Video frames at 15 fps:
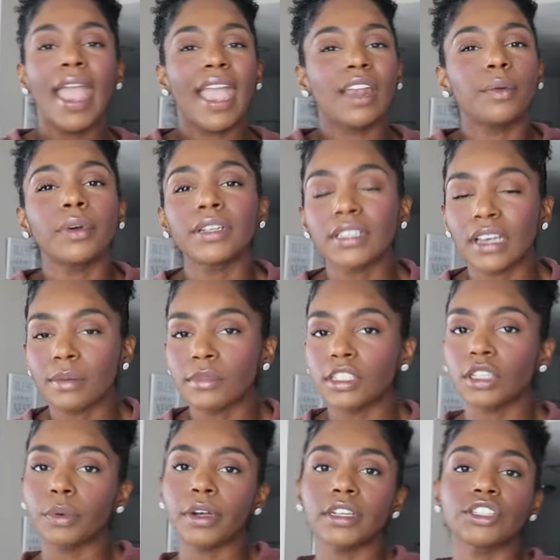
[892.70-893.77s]
And worst comes
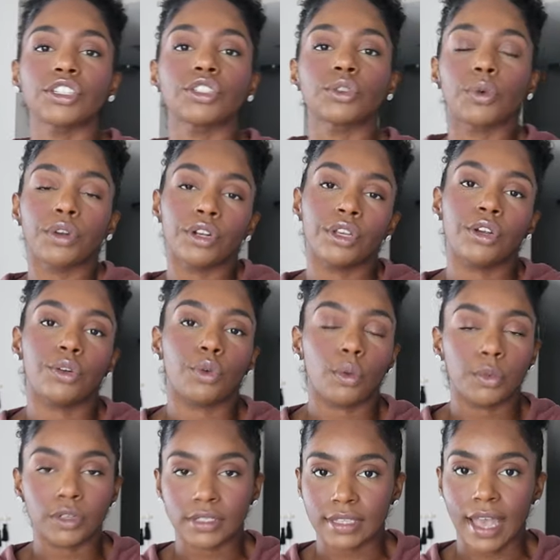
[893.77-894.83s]
to worst, just order your
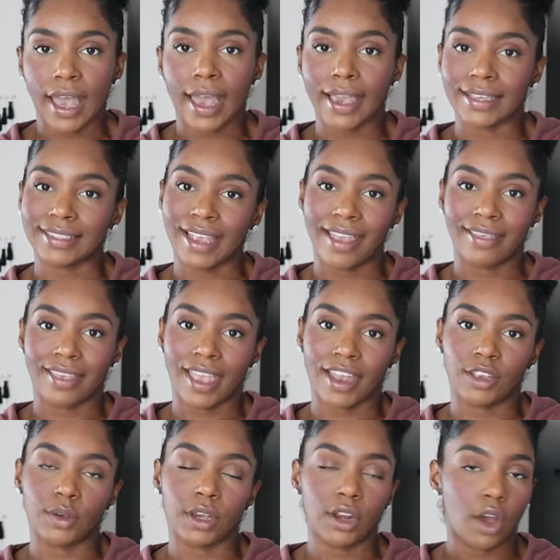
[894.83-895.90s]
normal size and
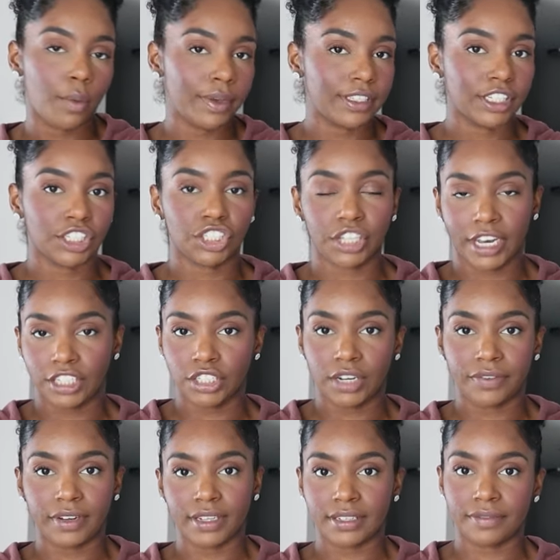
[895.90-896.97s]
then you can always exchange it
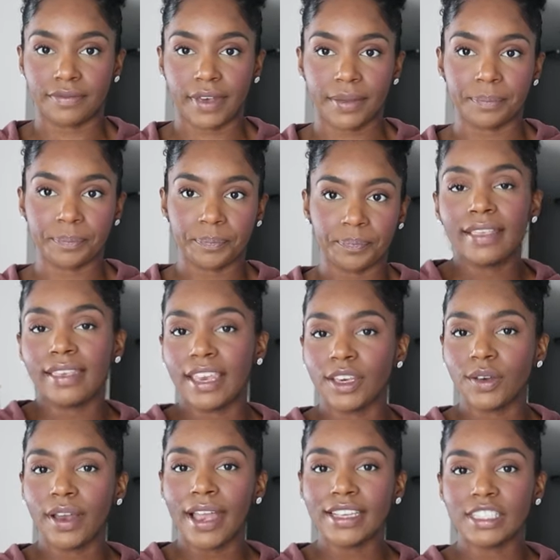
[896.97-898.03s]
if it doesn't fit. Thank
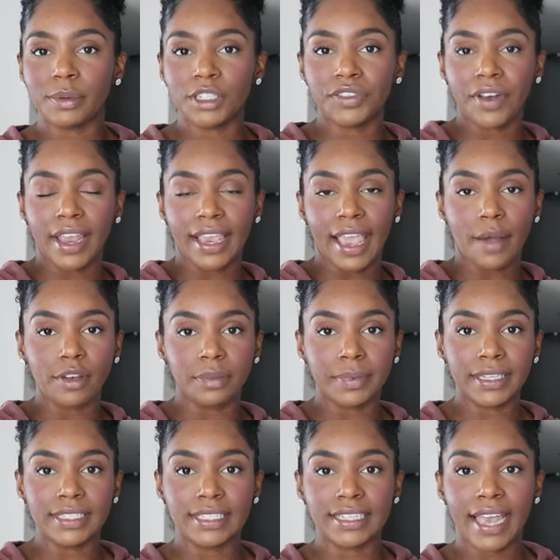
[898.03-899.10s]
you guys so much for hanging out with
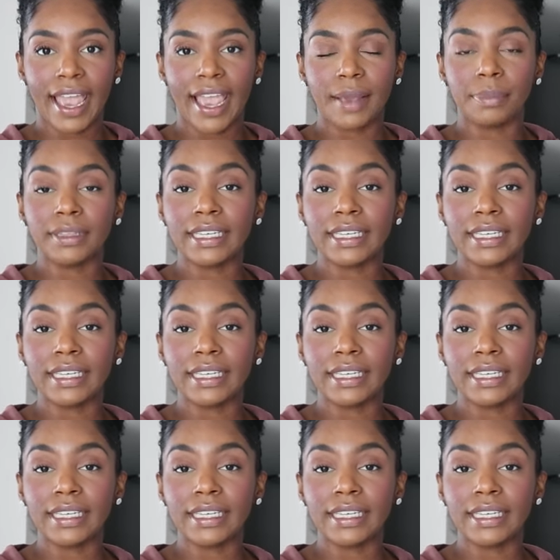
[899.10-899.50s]
me today.